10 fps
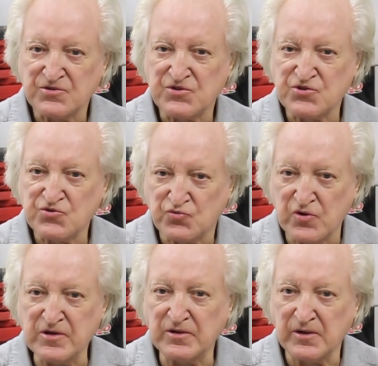
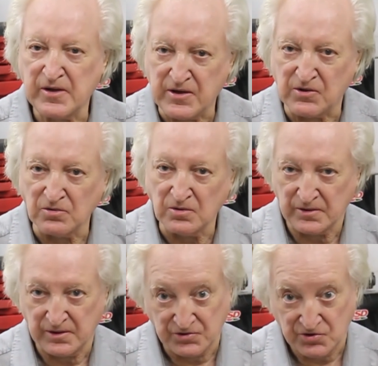street legal
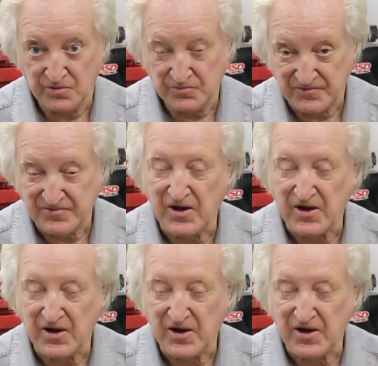in terms of